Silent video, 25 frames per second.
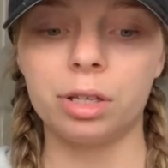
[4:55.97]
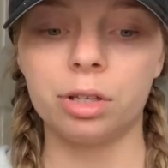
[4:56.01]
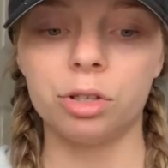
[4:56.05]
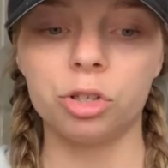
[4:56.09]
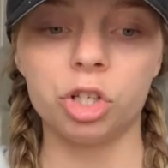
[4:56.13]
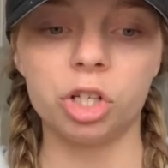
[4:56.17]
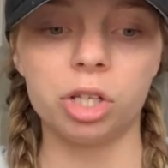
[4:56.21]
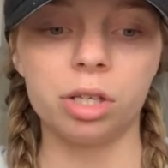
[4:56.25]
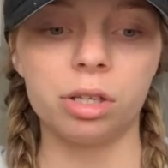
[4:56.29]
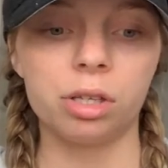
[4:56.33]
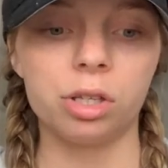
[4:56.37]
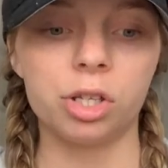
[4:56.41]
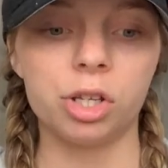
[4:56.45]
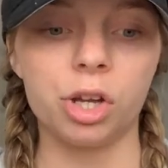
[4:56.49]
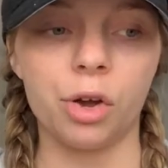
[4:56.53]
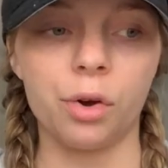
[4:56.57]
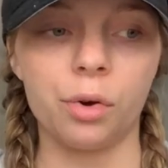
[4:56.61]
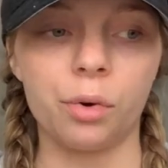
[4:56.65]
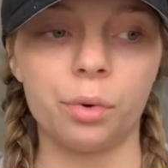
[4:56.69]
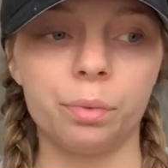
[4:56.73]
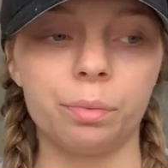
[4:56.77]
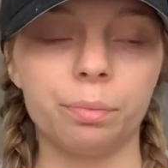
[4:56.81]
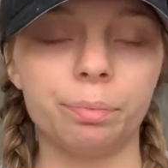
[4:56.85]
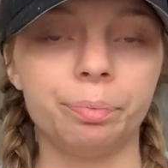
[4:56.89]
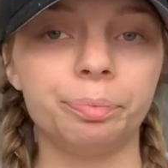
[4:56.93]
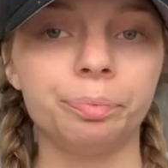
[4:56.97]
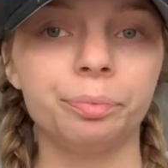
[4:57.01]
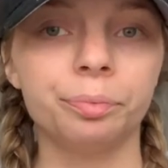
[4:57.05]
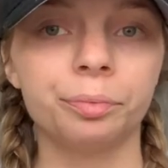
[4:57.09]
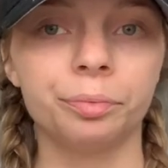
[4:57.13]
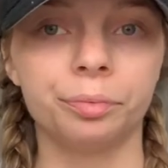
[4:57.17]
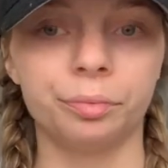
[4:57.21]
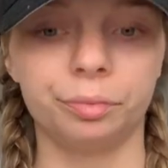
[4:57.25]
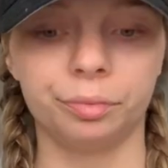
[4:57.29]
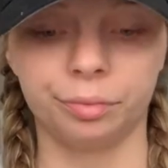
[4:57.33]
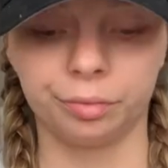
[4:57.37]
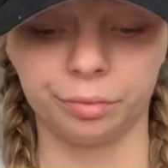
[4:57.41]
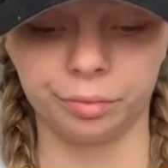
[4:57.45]
just don't
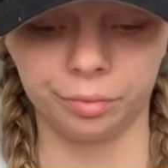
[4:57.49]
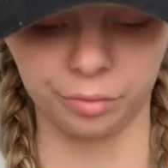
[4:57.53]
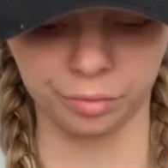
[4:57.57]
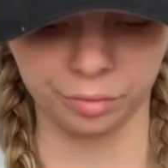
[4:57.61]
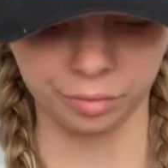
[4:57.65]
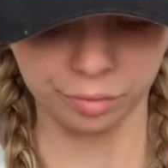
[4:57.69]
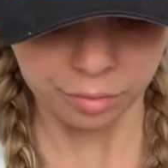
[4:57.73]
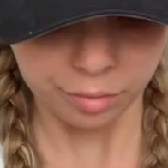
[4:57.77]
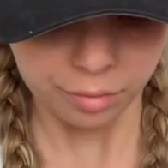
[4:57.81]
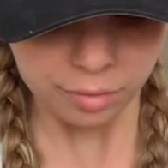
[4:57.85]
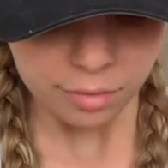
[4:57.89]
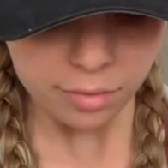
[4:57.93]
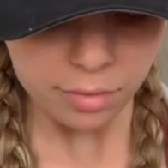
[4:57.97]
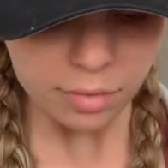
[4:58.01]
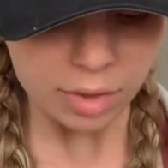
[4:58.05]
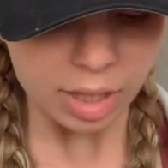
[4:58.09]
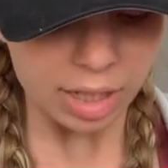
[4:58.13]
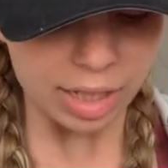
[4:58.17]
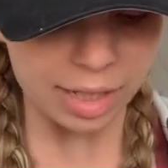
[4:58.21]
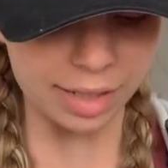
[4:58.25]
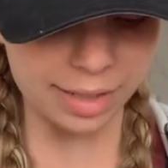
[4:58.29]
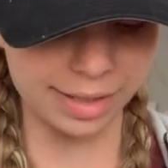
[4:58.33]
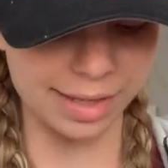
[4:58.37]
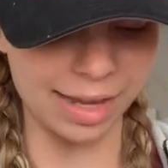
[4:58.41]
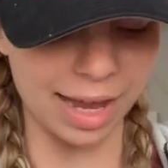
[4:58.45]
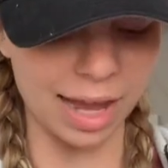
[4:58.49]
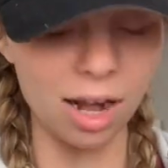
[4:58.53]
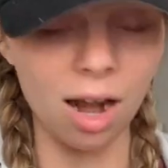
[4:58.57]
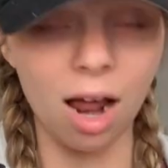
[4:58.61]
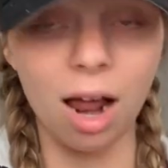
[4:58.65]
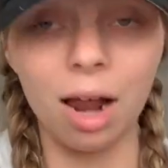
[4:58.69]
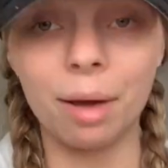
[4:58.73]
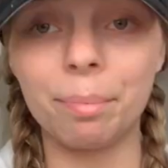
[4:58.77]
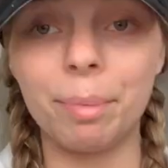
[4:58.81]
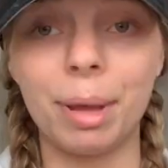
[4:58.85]
sit on